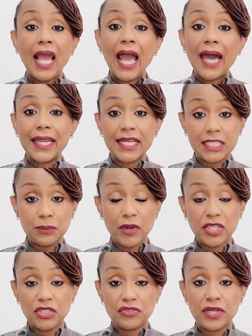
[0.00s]
An
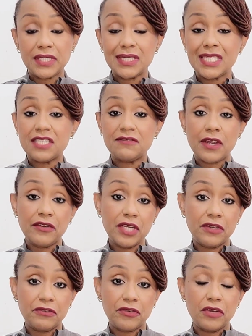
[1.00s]
express trust is very
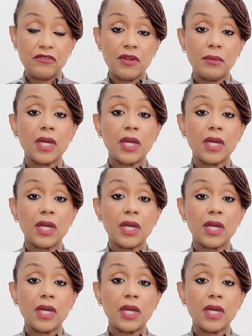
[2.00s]
different from